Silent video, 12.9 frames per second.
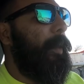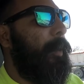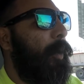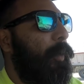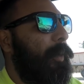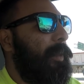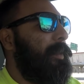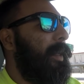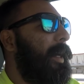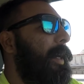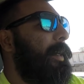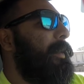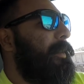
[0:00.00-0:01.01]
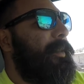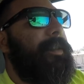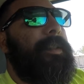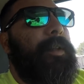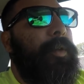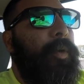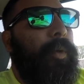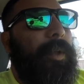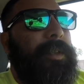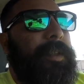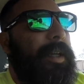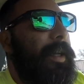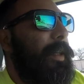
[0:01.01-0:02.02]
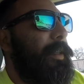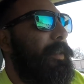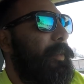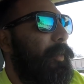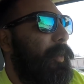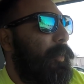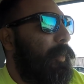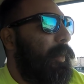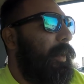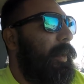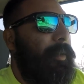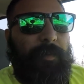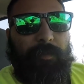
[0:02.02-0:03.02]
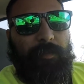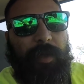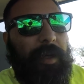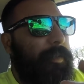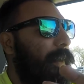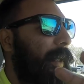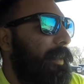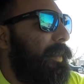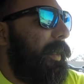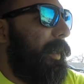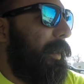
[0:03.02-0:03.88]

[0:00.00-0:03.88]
cold as ice, cool as ice, or whatever that saying